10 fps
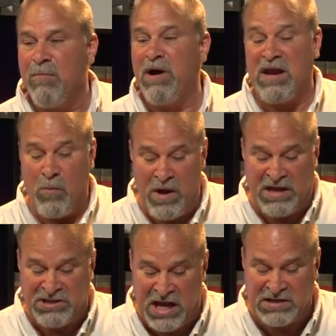But we
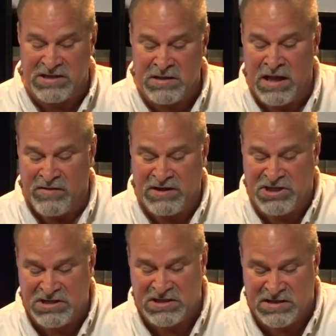can jettison the
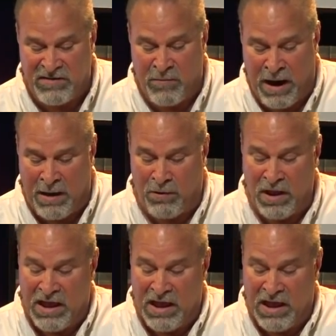Jesus of the Bible.